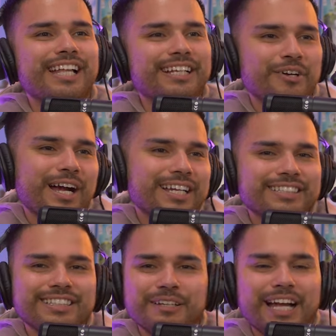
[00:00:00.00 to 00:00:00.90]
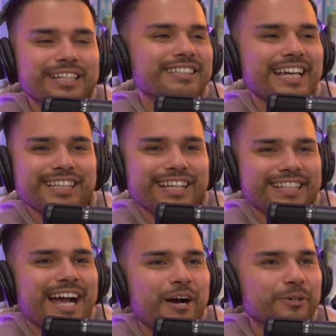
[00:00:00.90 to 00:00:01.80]
like, I just meal. I just ate like
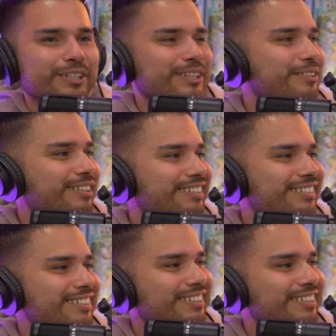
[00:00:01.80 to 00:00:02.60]
an hour ago. Like, mm-hmm.